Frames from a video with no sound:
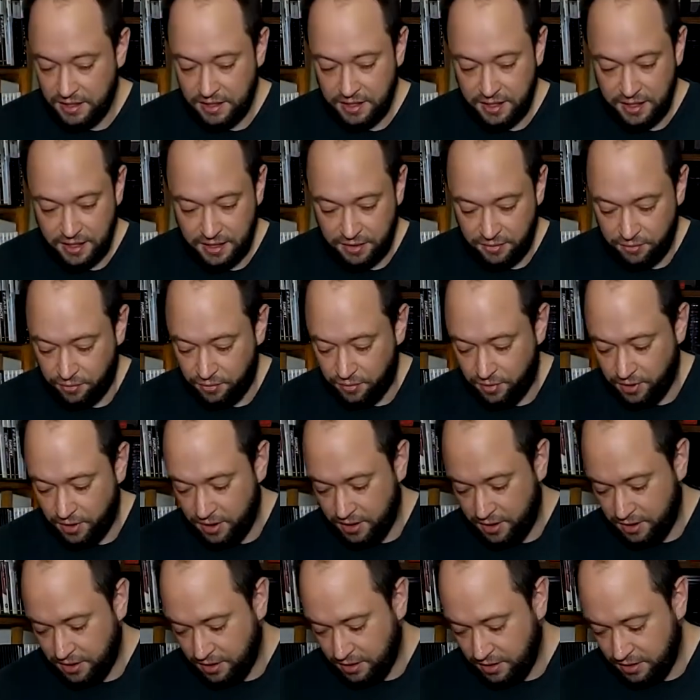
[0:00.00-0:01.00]
And
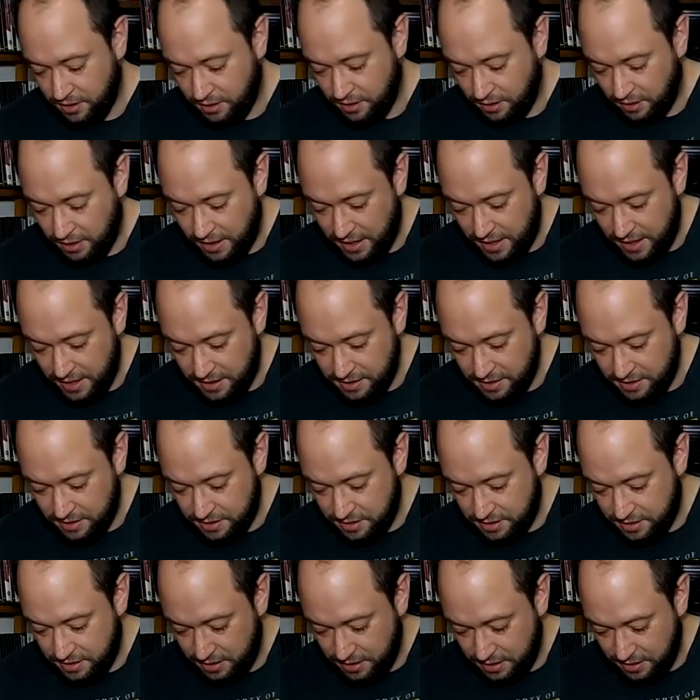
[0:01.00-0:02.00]
one
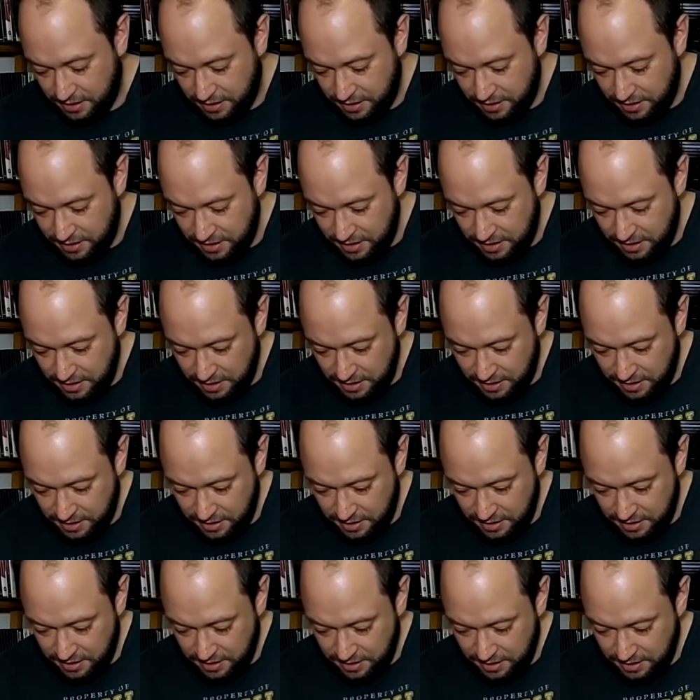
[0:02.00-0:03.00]
last
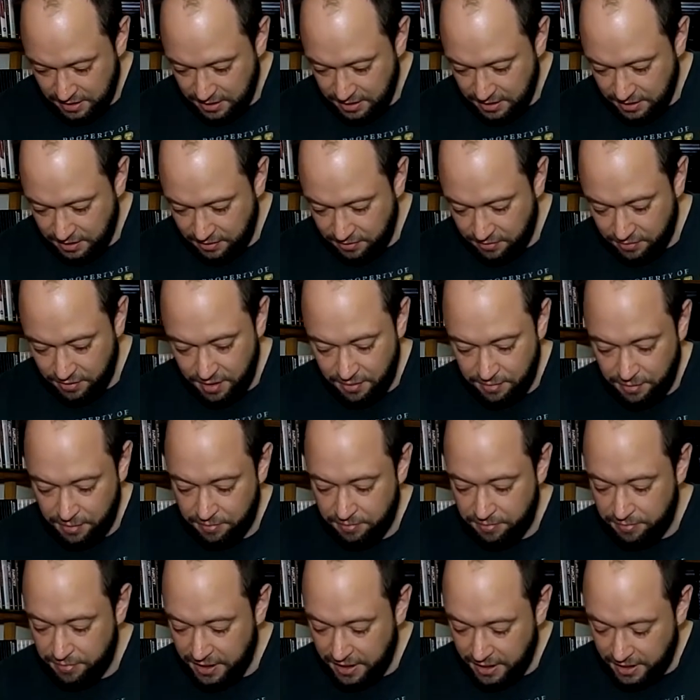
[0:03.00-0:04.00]
rubber
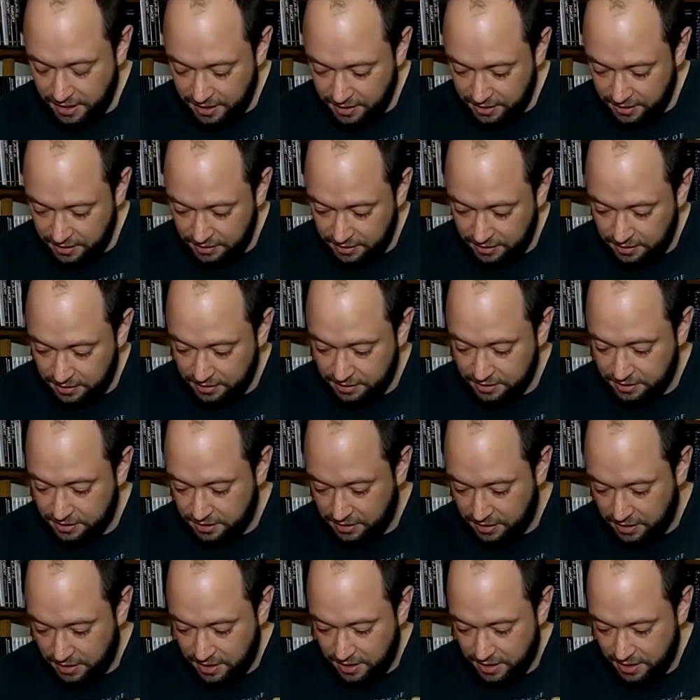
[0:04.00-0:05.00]
band, it
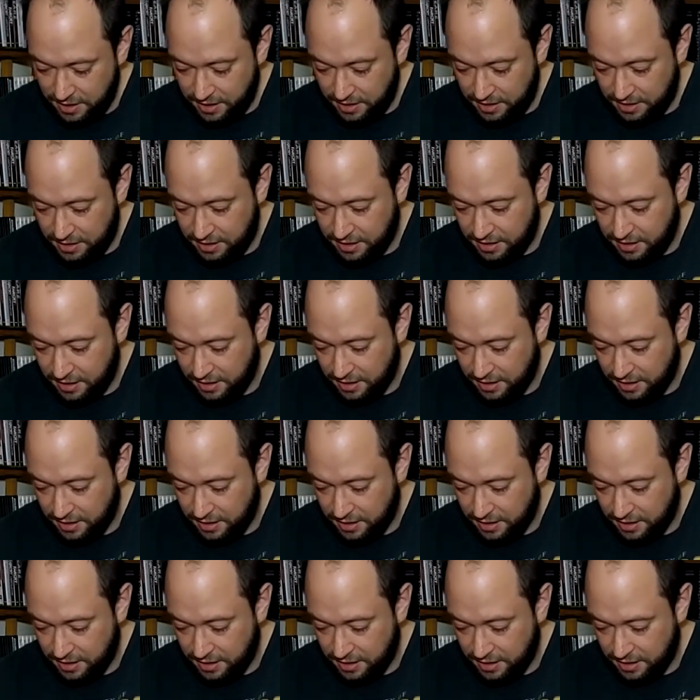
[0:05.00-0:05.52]
looks like.